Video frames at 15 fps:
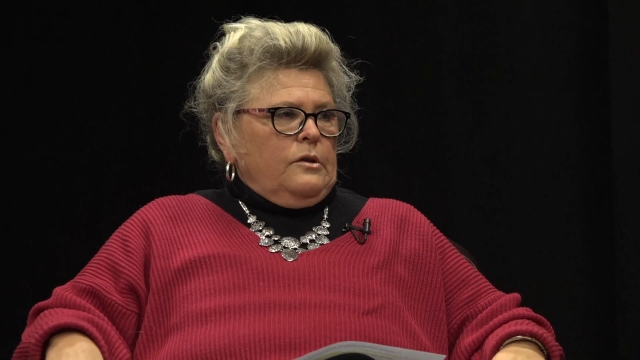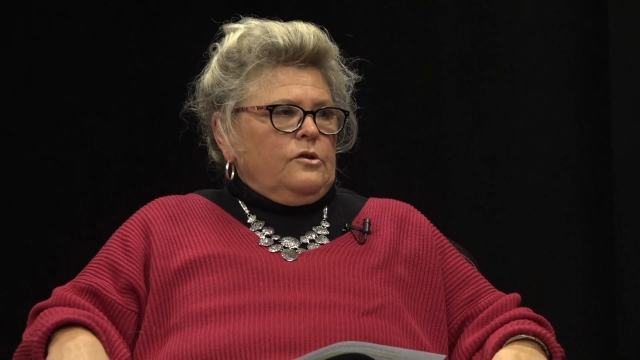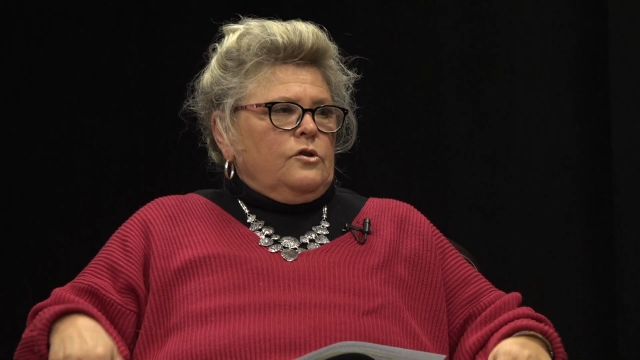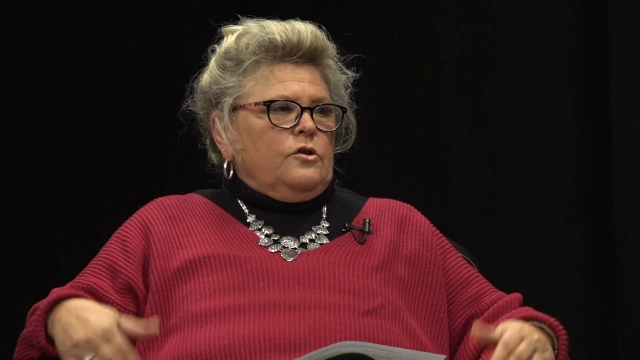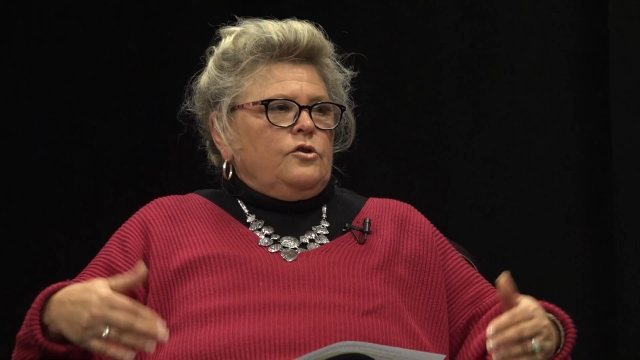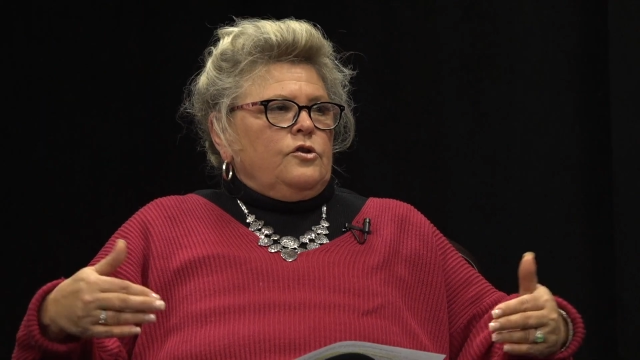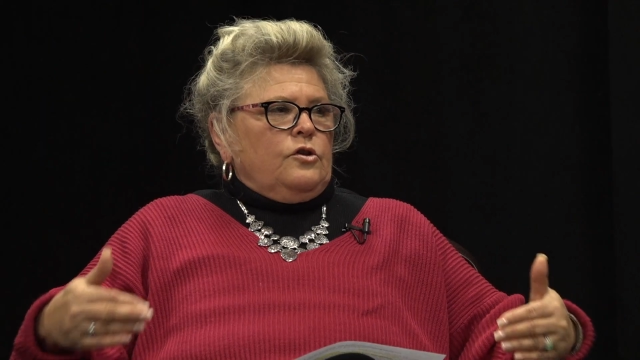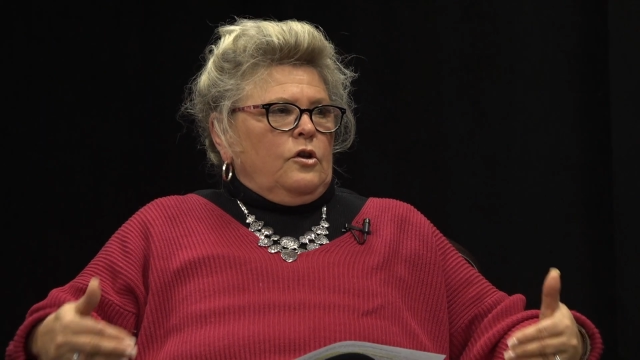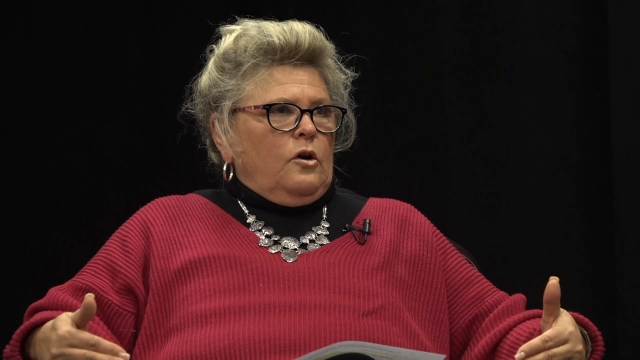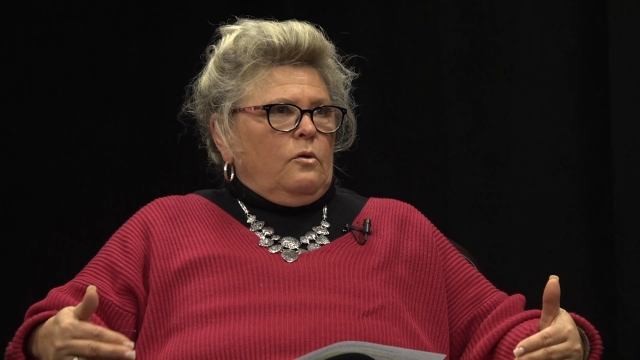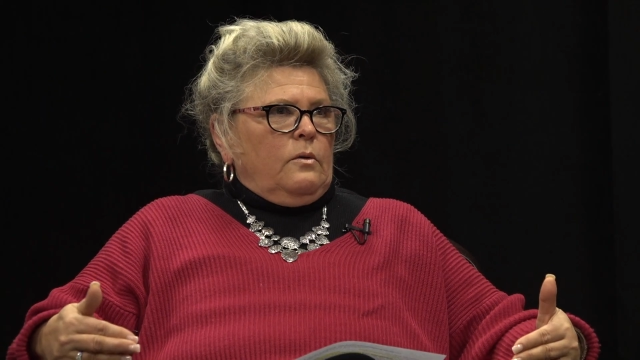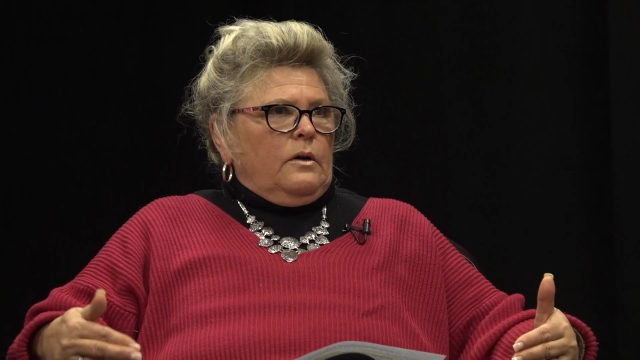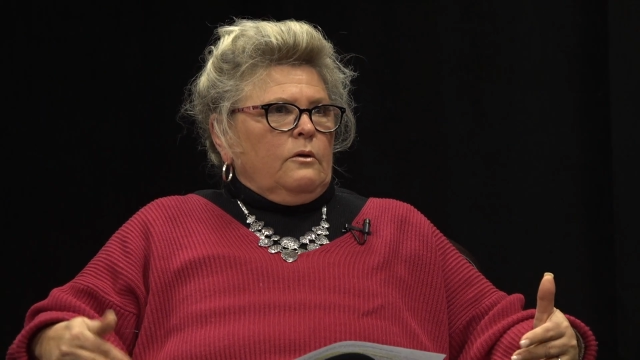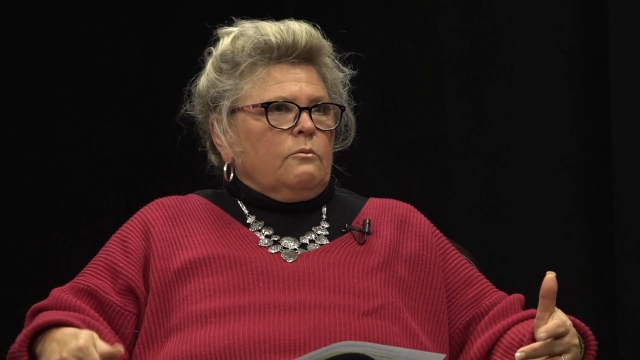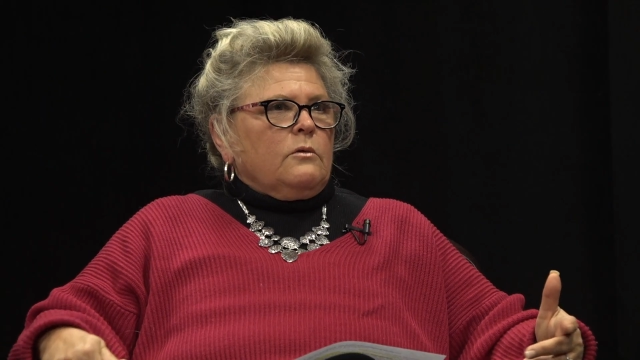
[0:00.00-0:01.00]
good to
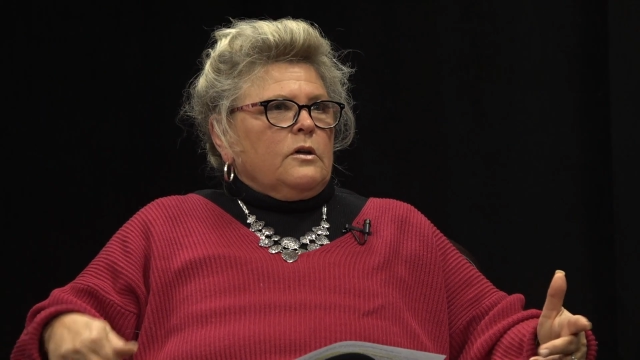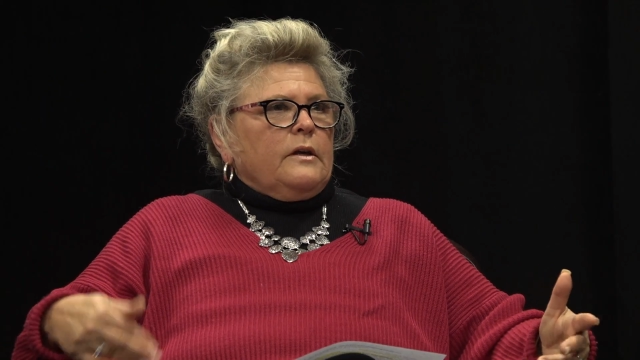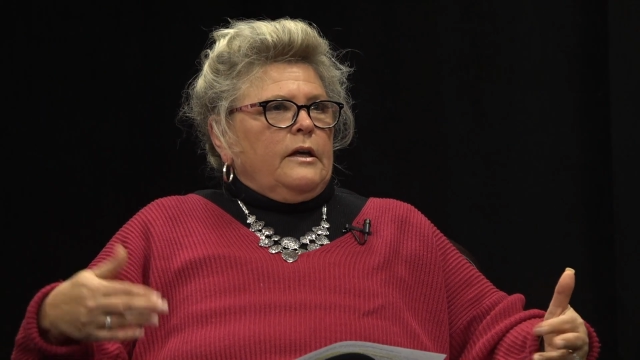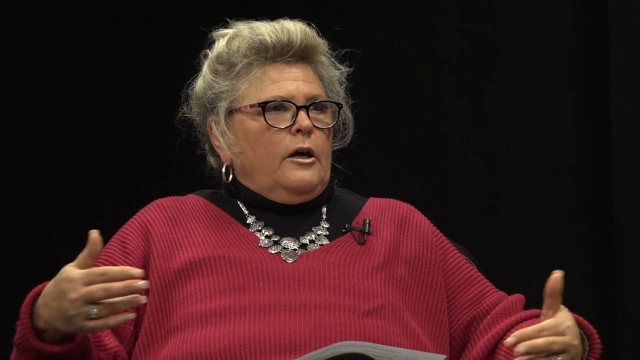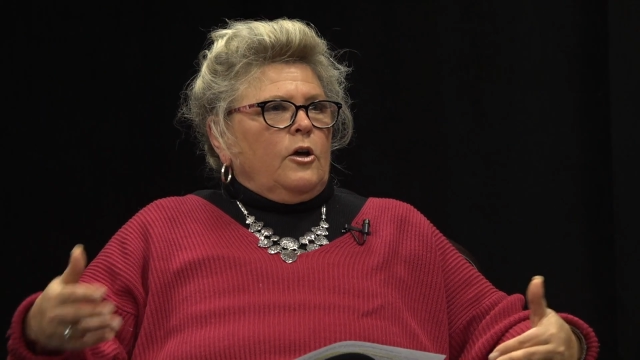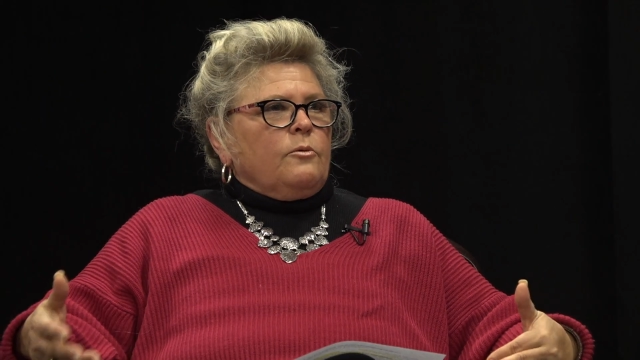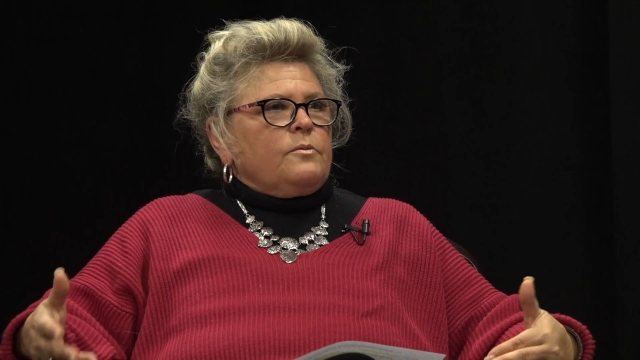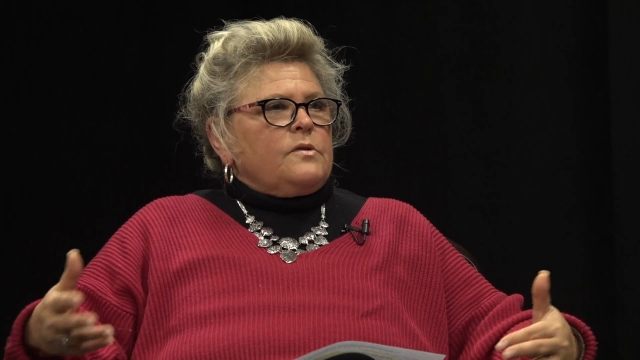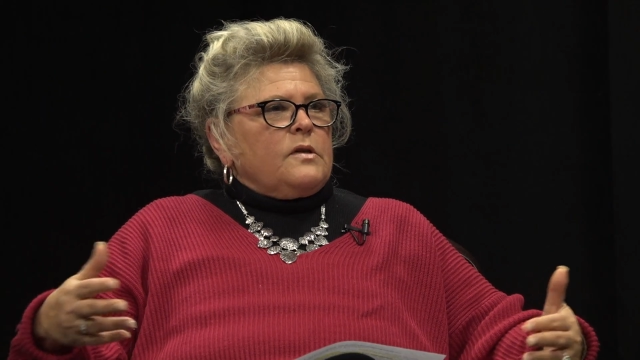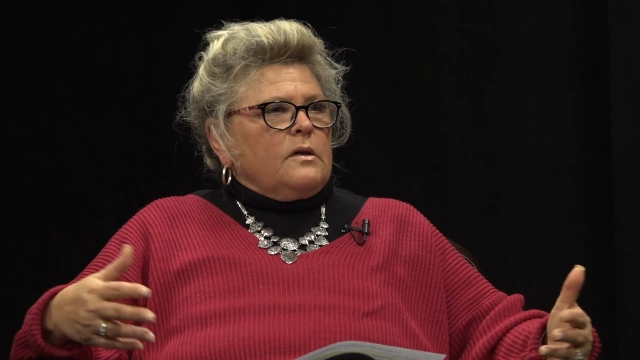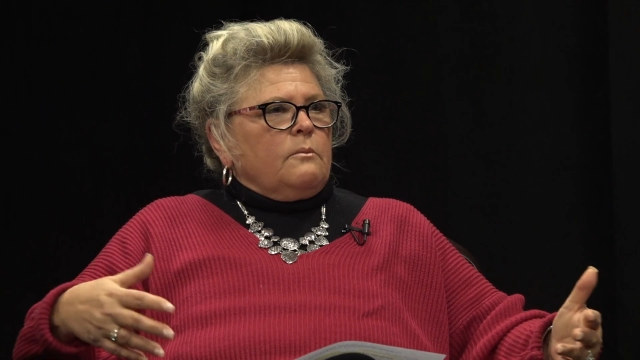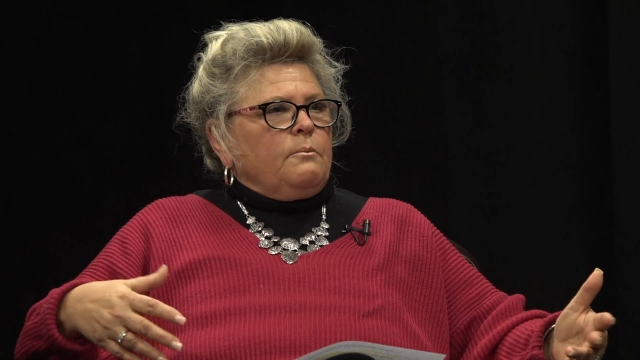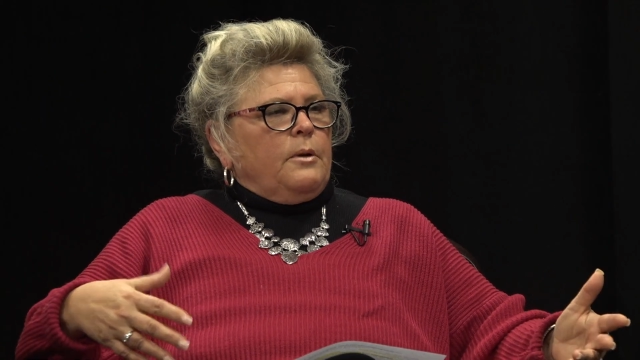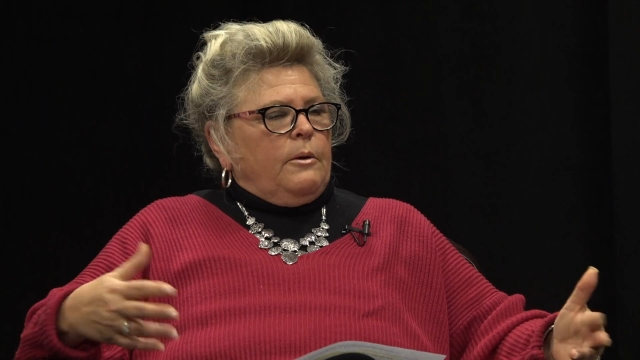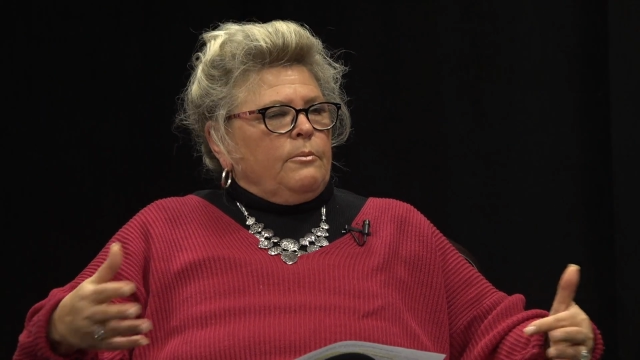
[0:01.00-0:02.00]
know, and it really helps
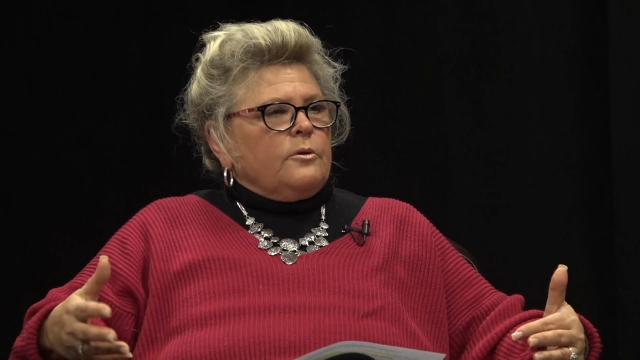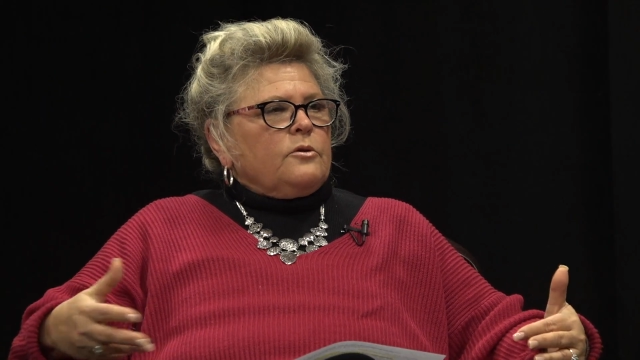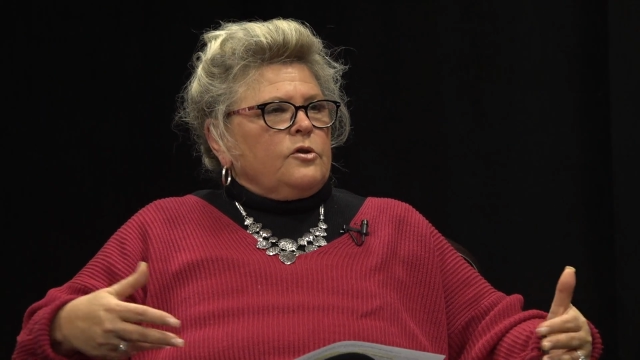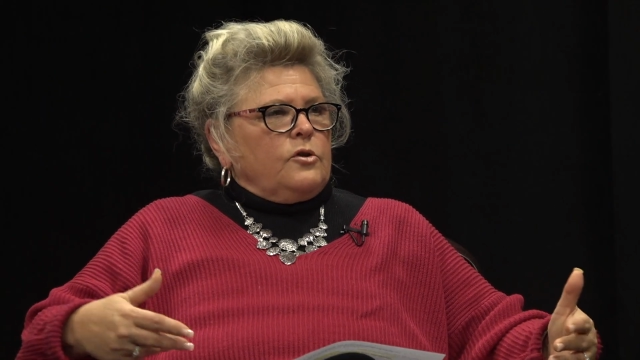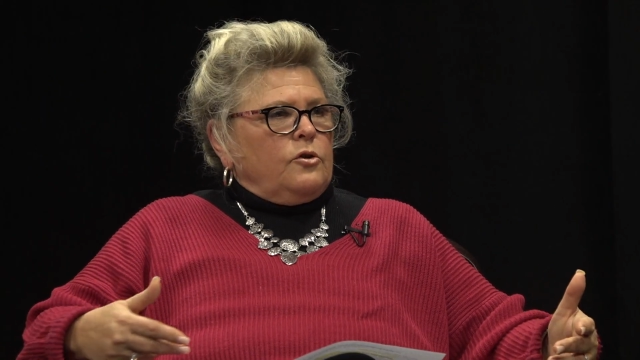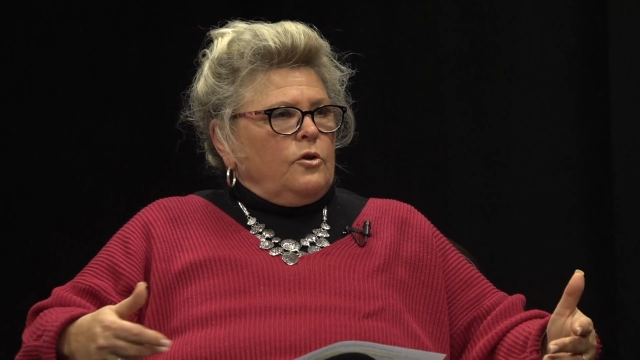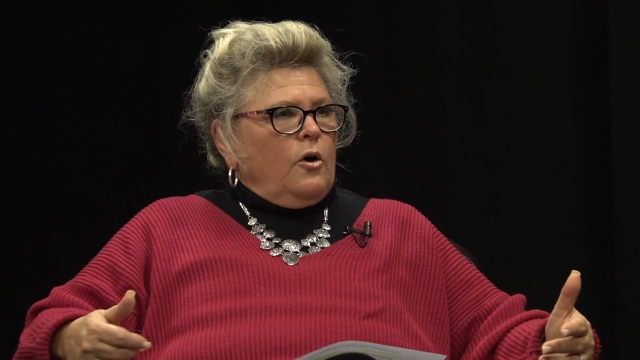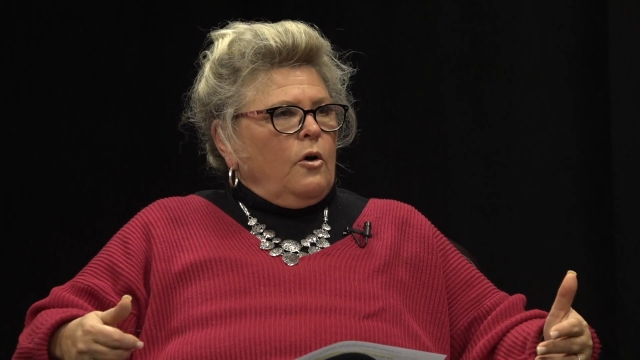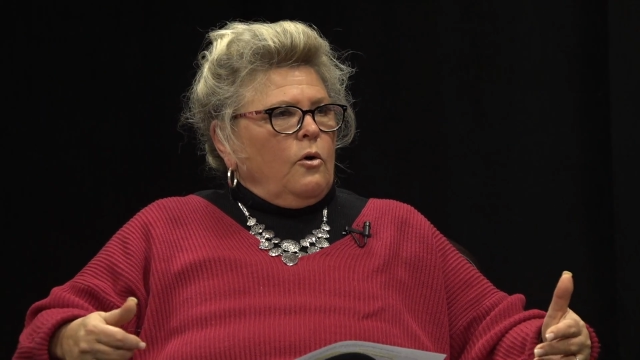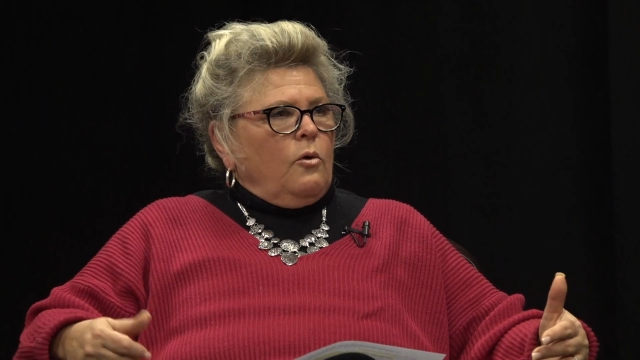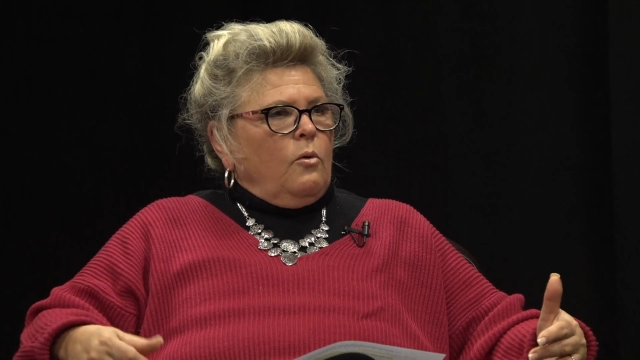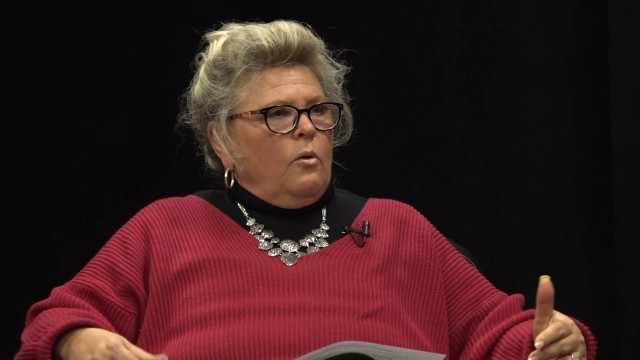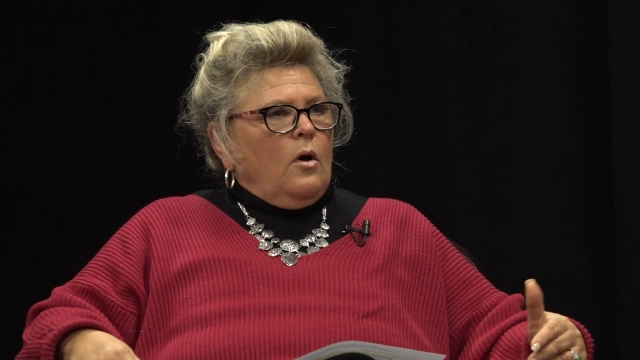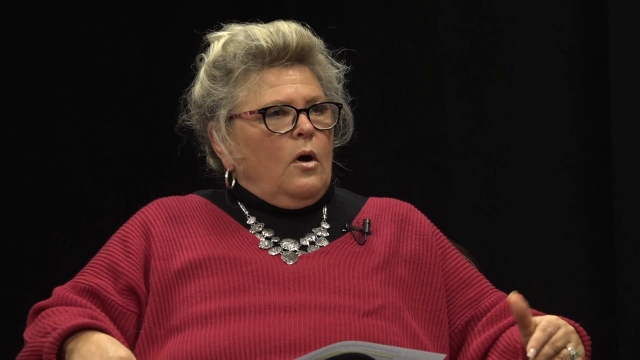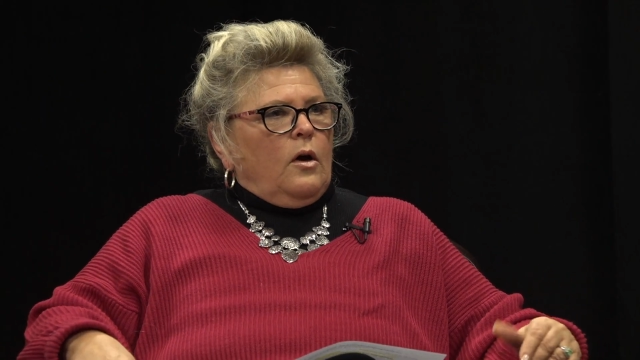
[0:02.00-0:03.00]
people to
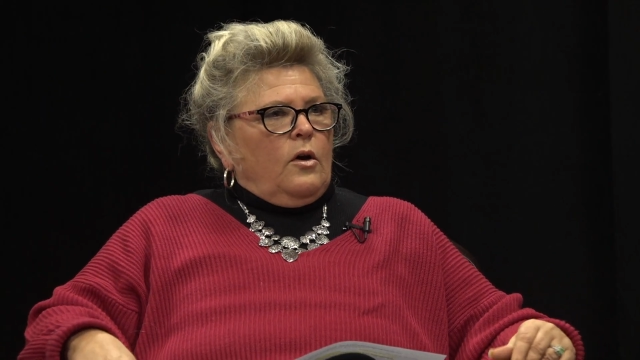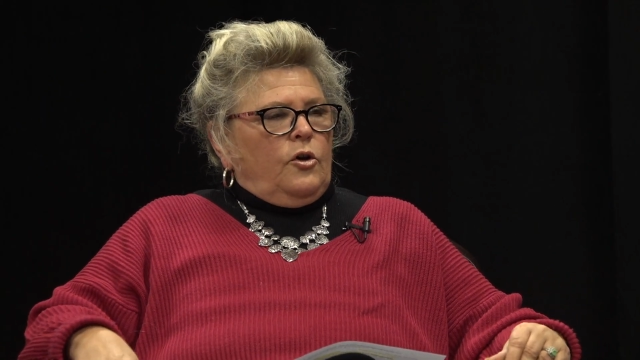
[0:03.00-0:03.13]
know,